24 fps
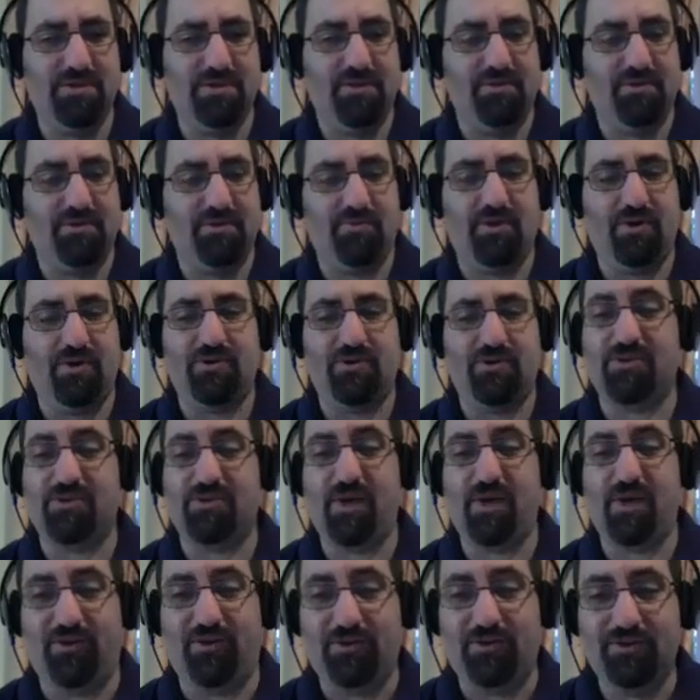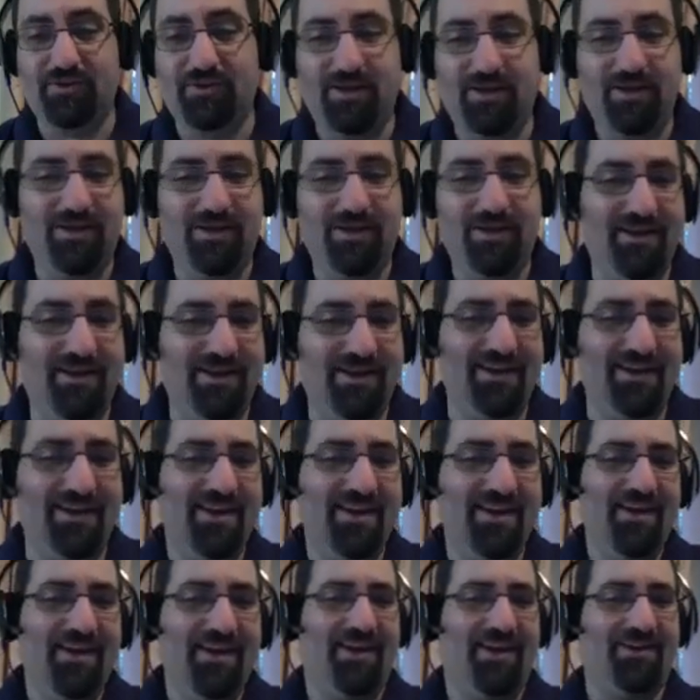well, it's a well.
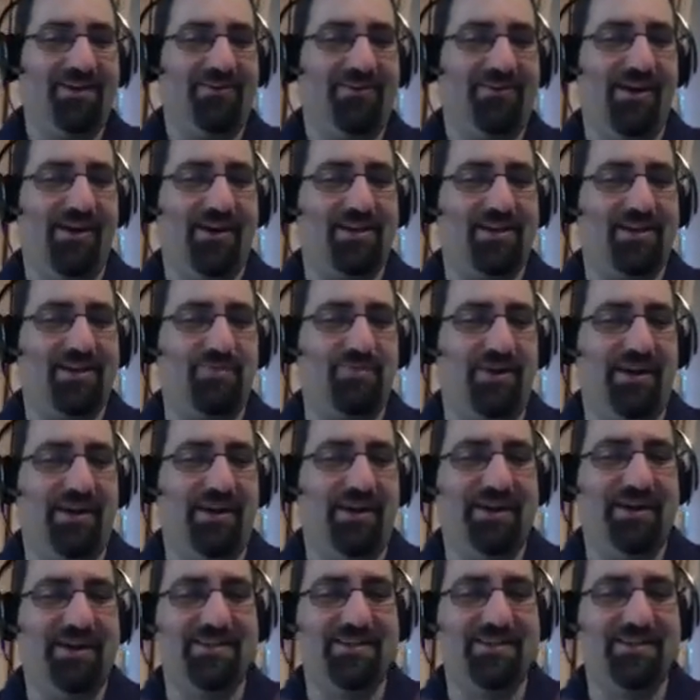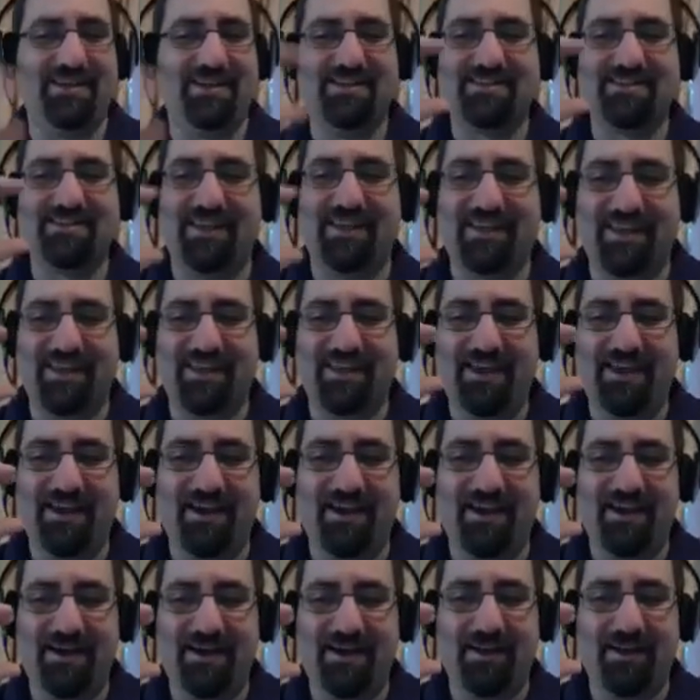I don't know how to explain it. It's like
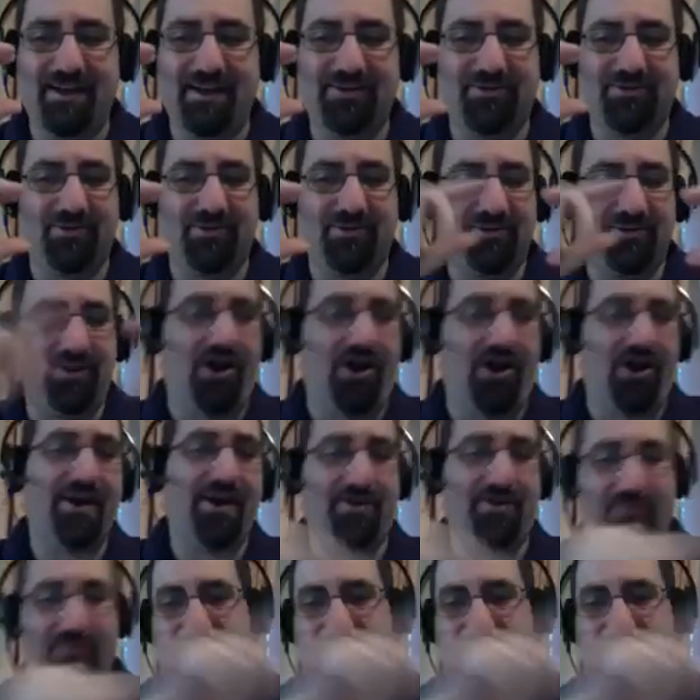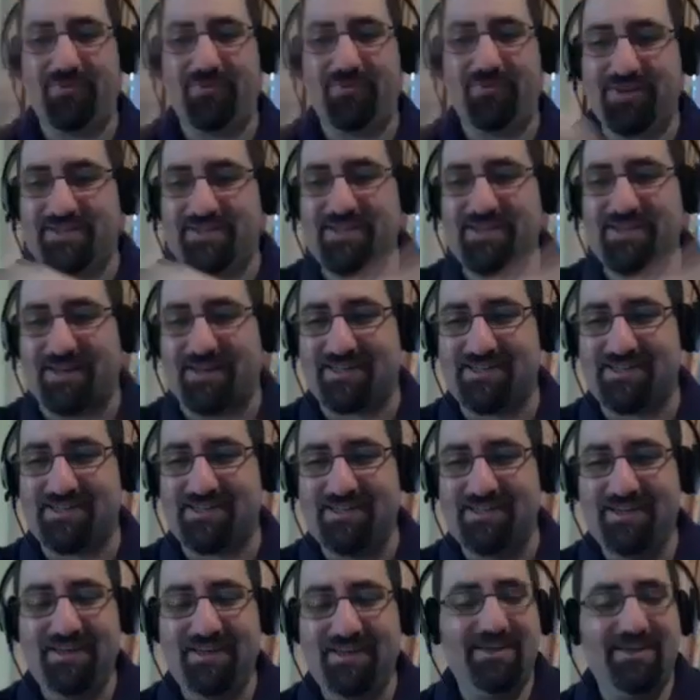a little line around the text,
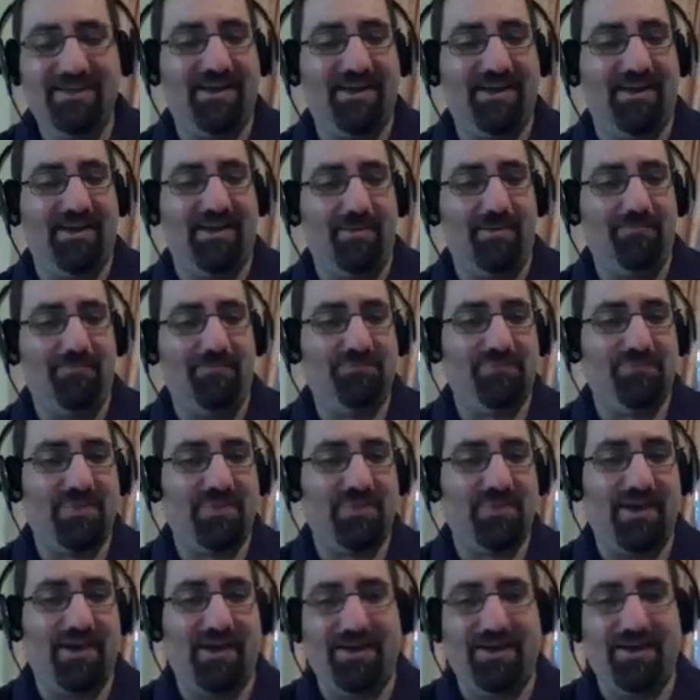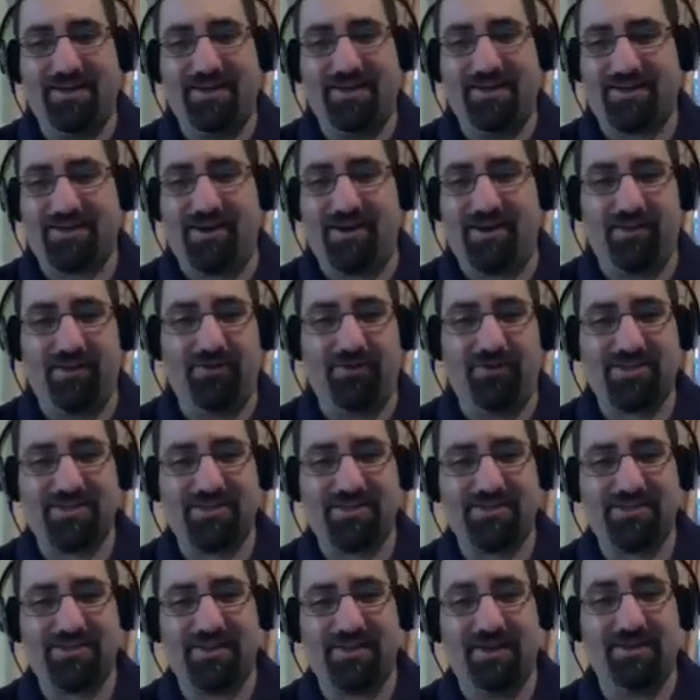and it kind of
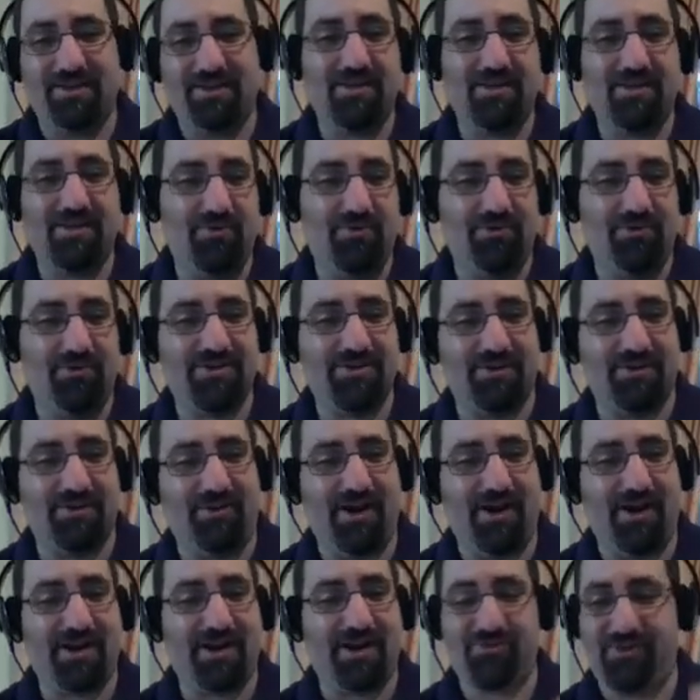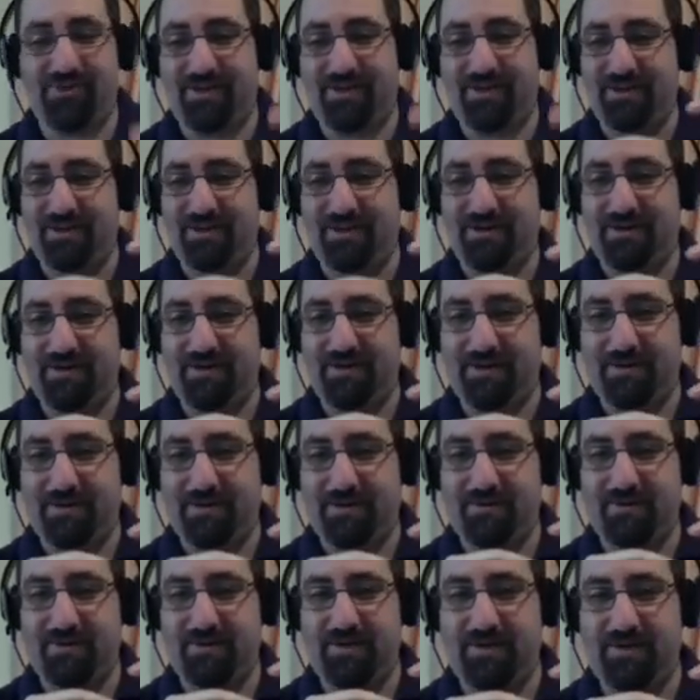looks. And some Moodles it will actually,
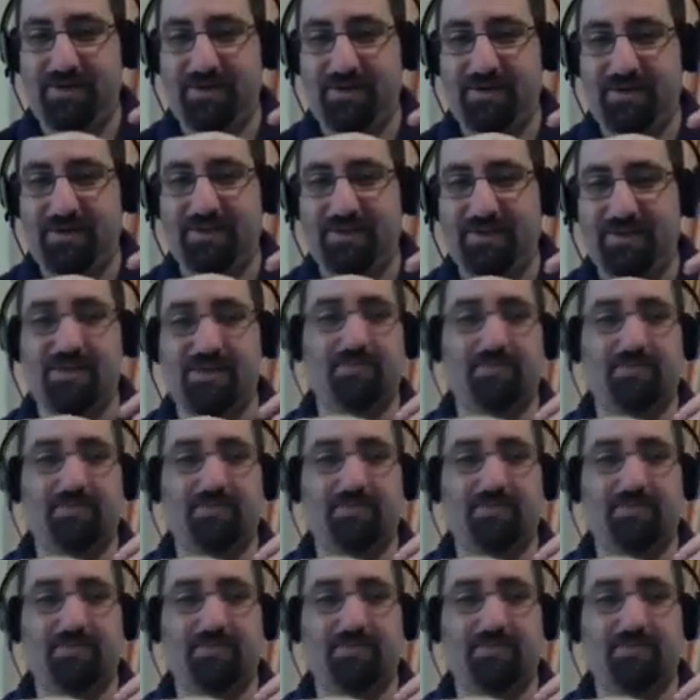in some